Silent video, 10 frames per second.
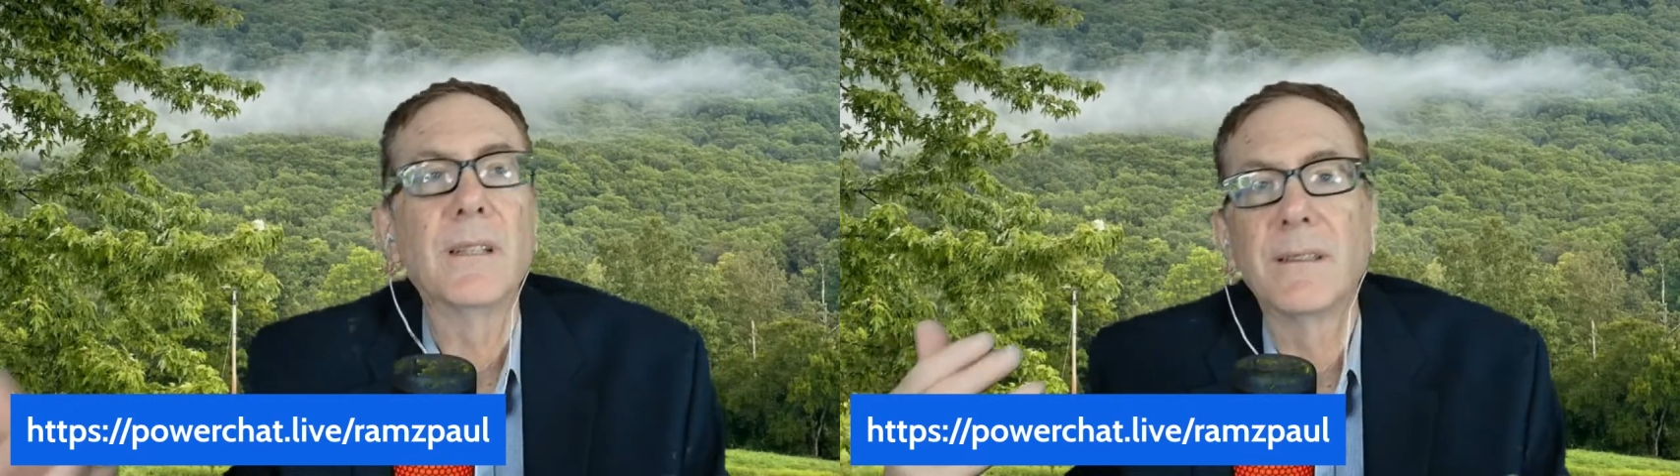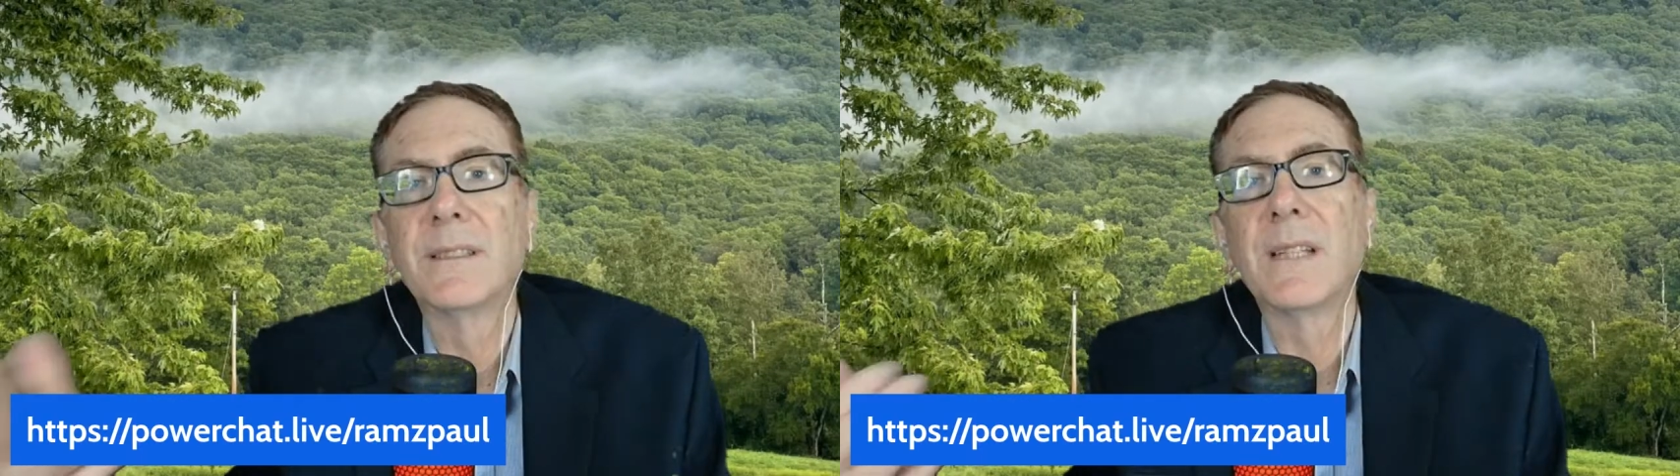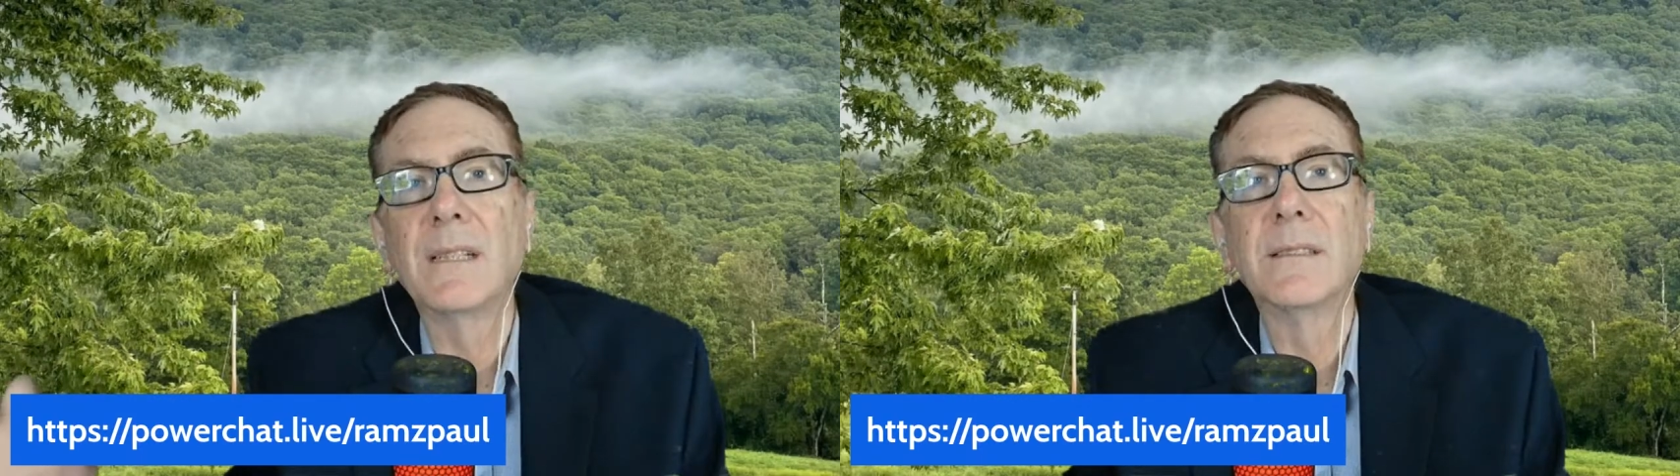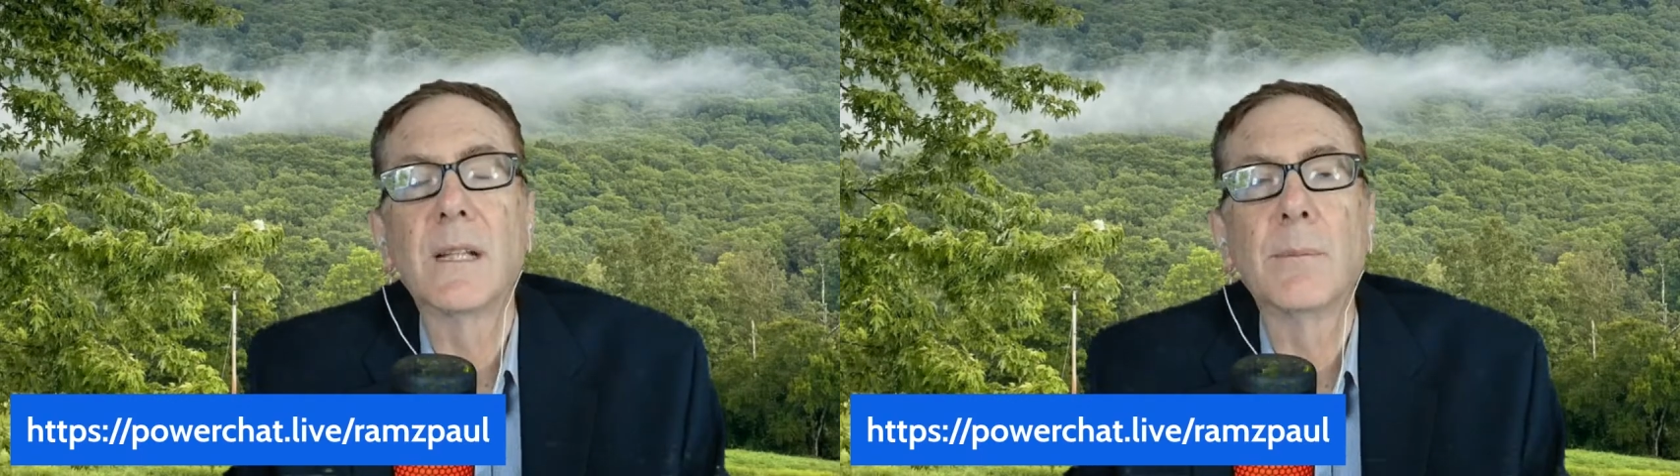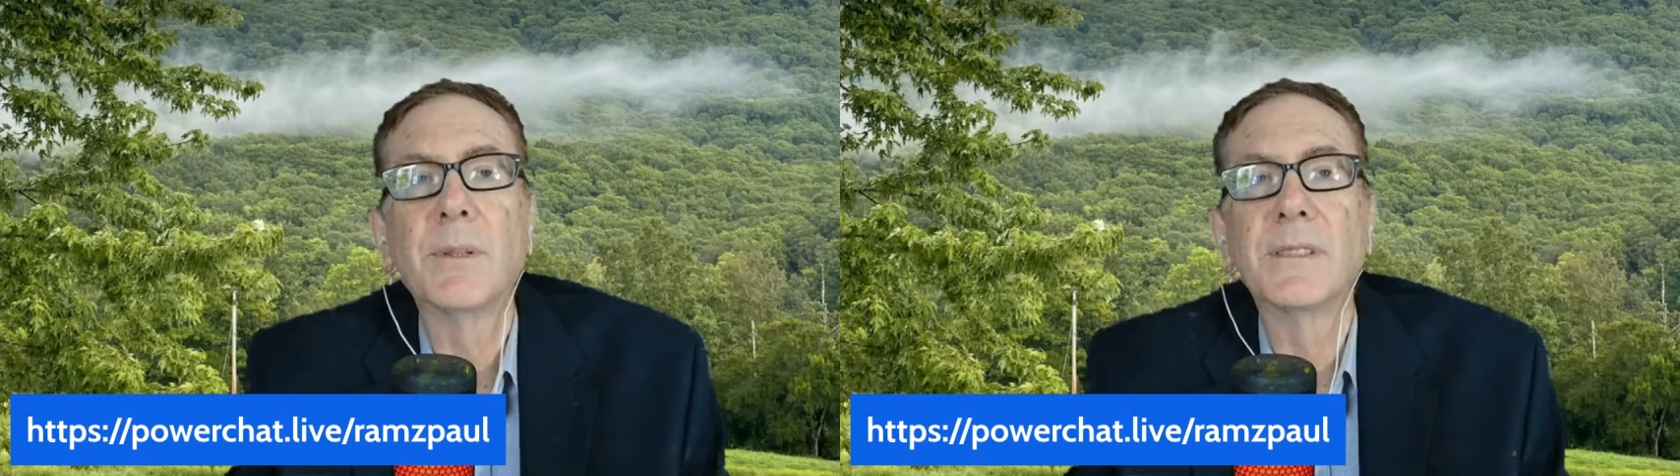It stays
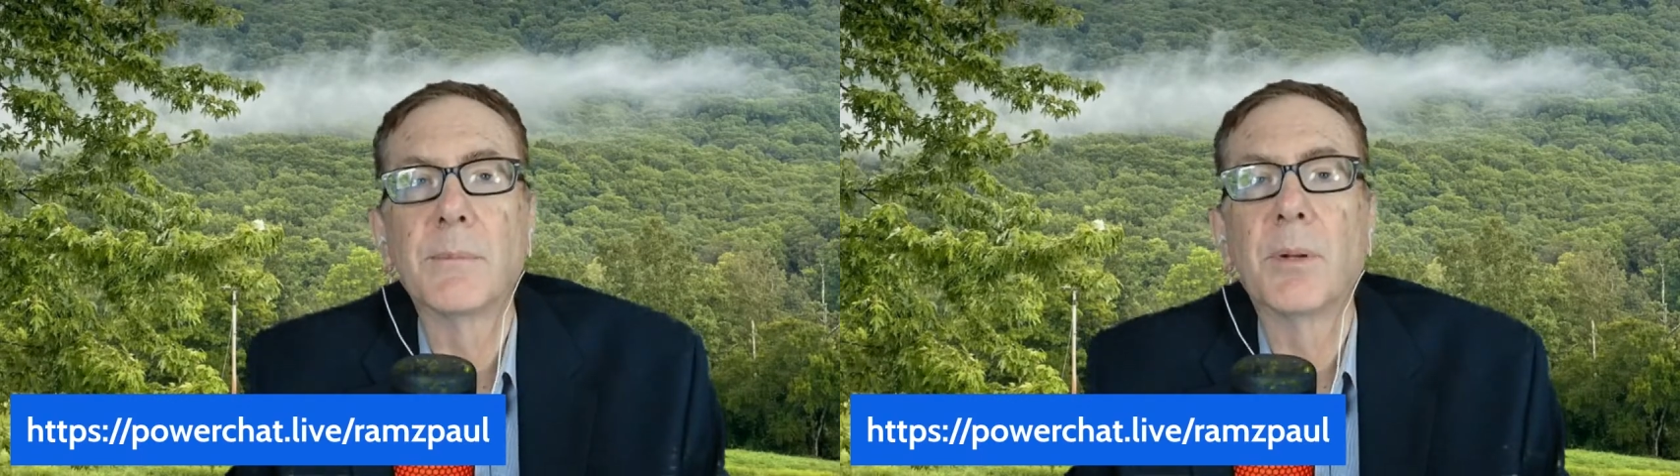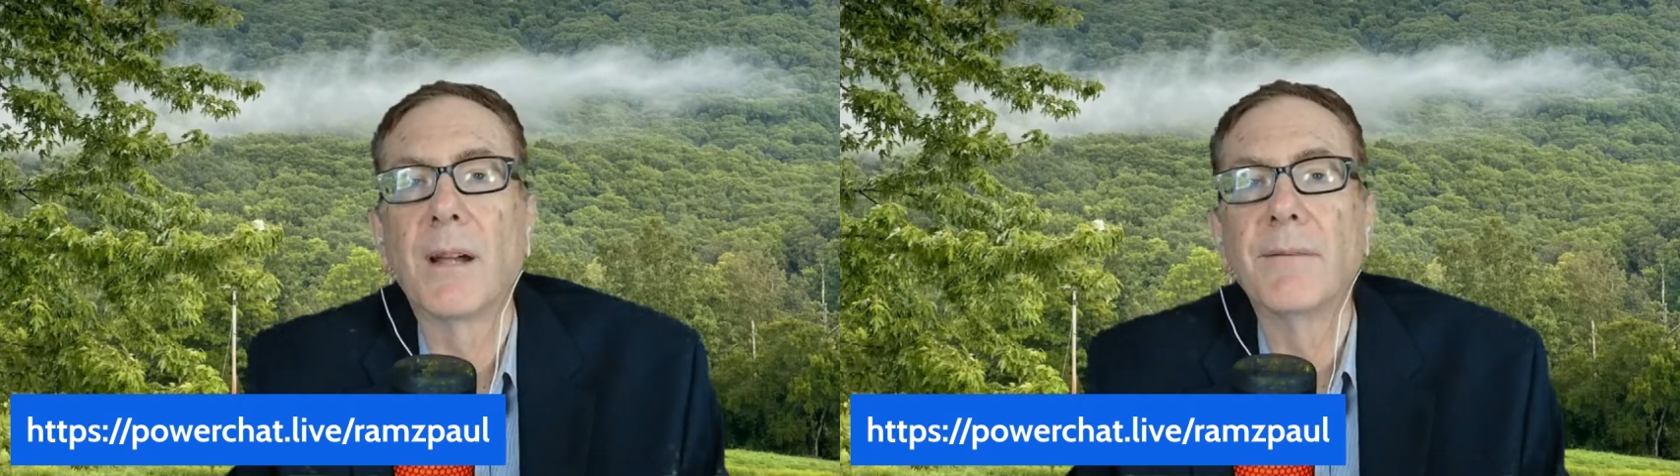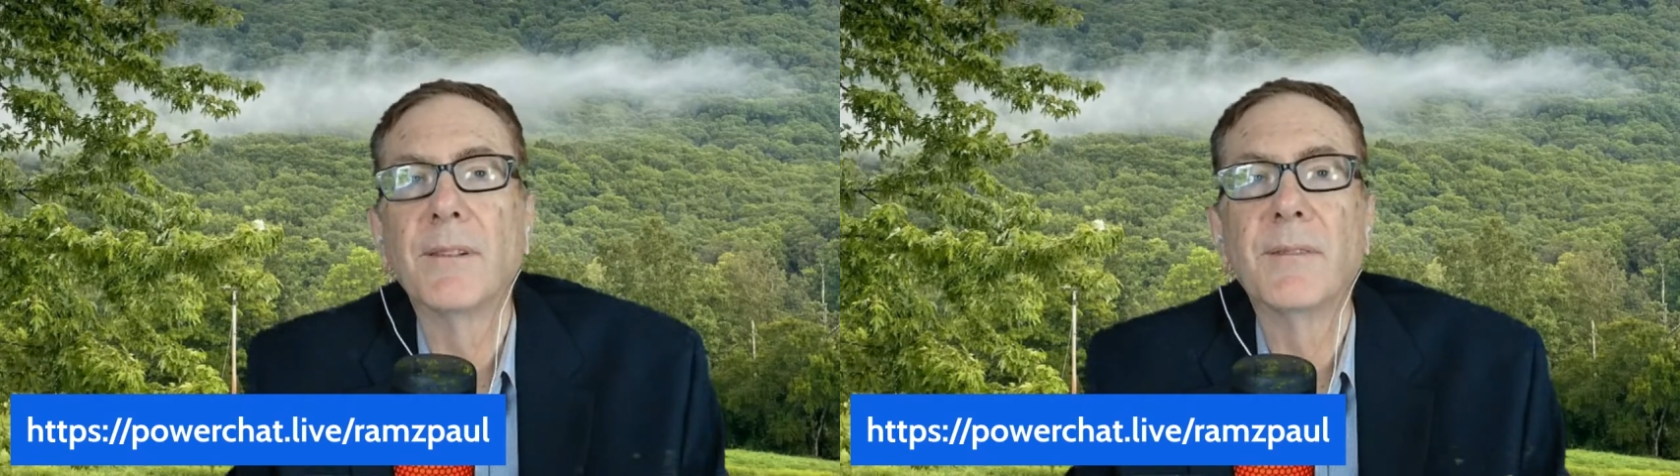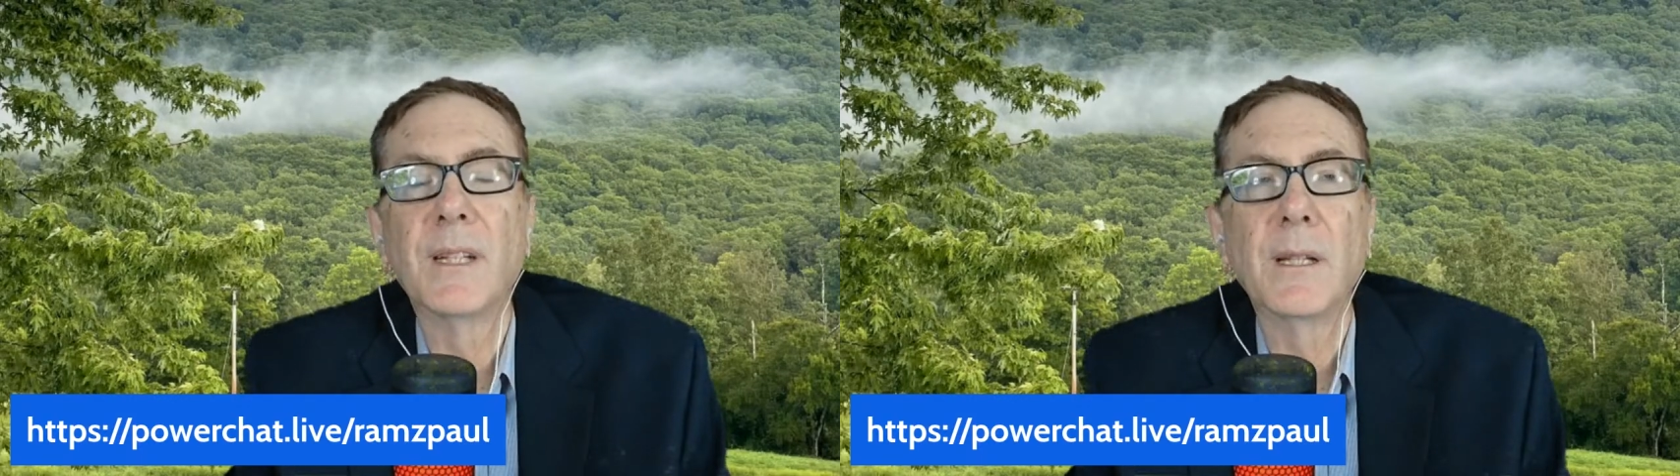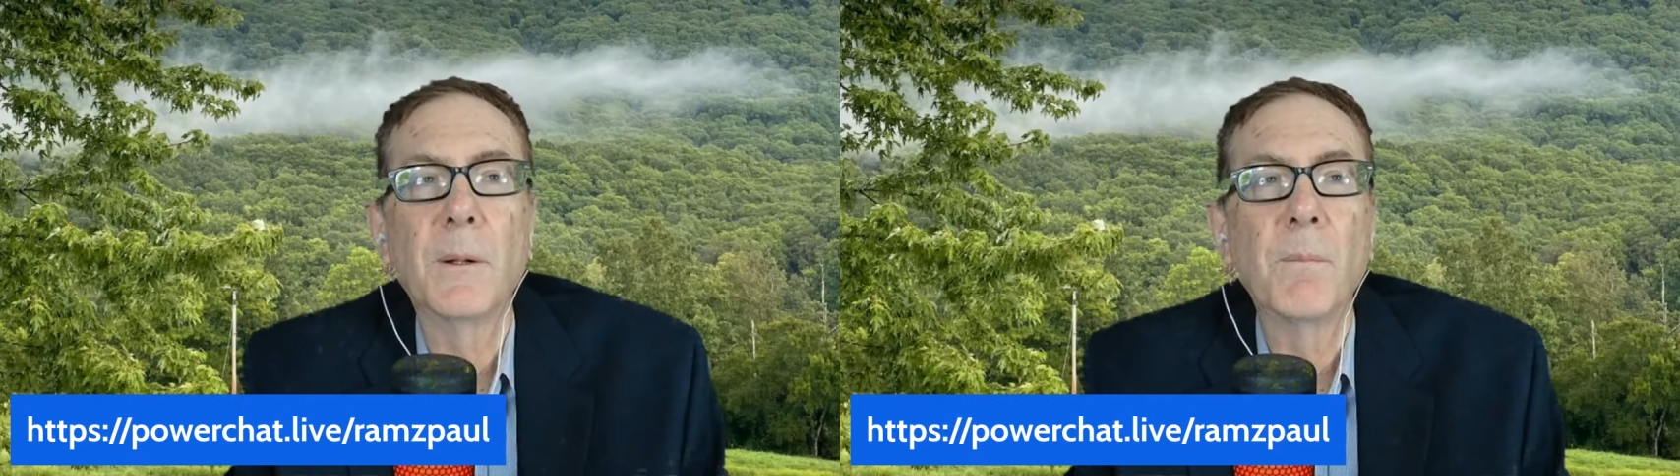up. It's a private
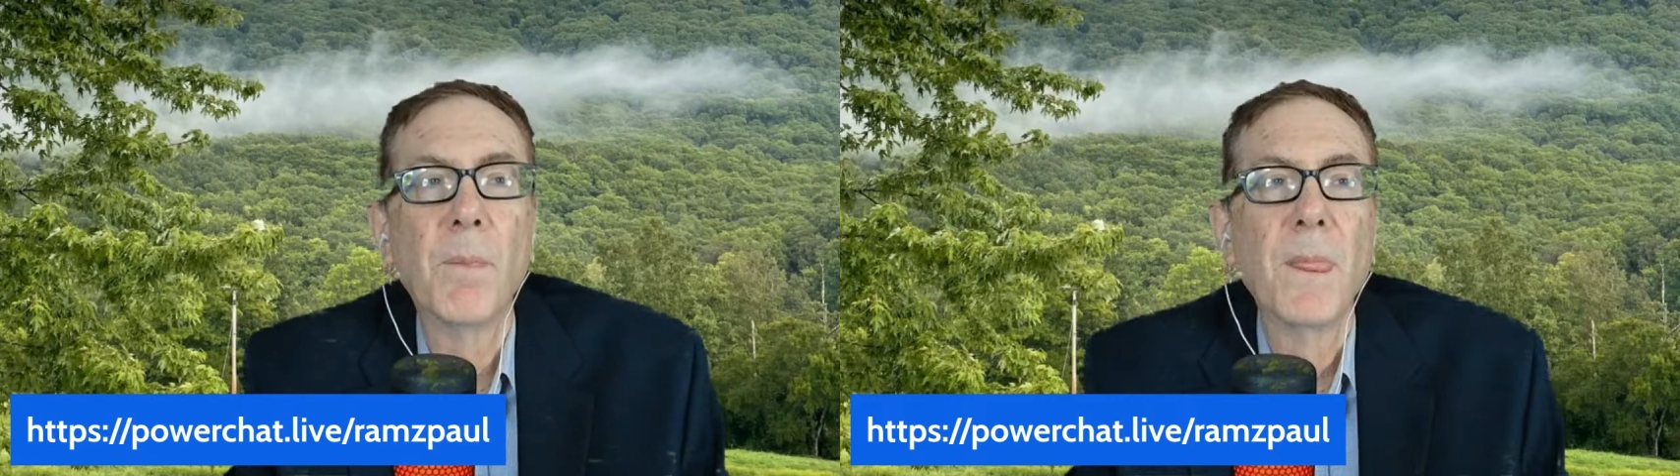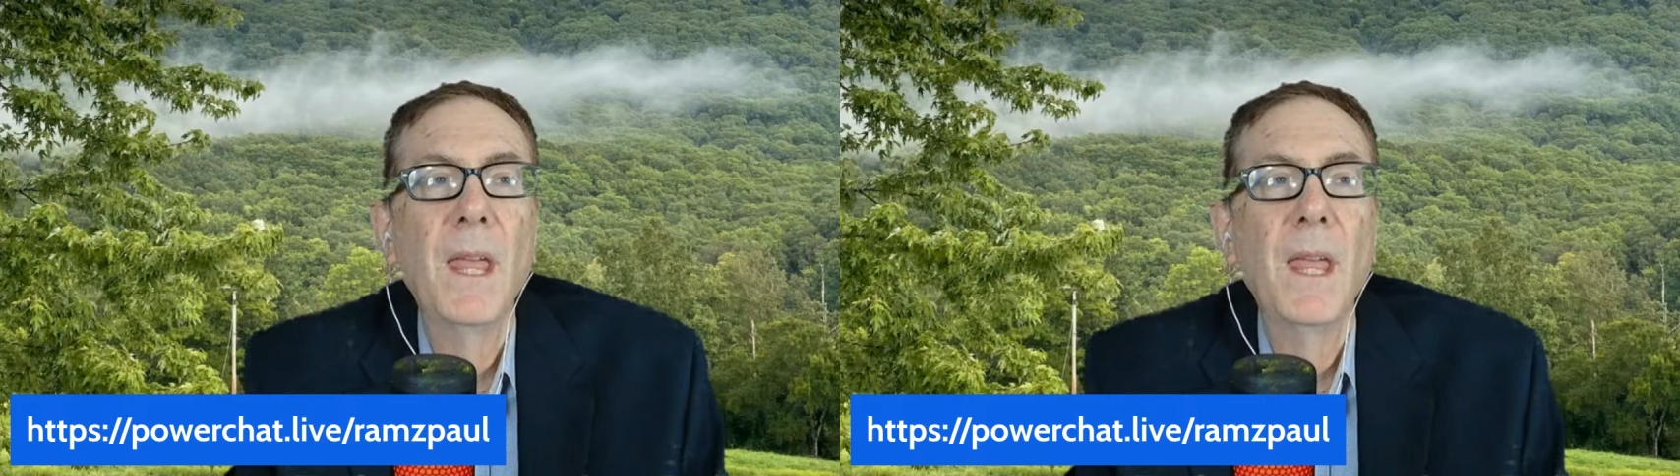video.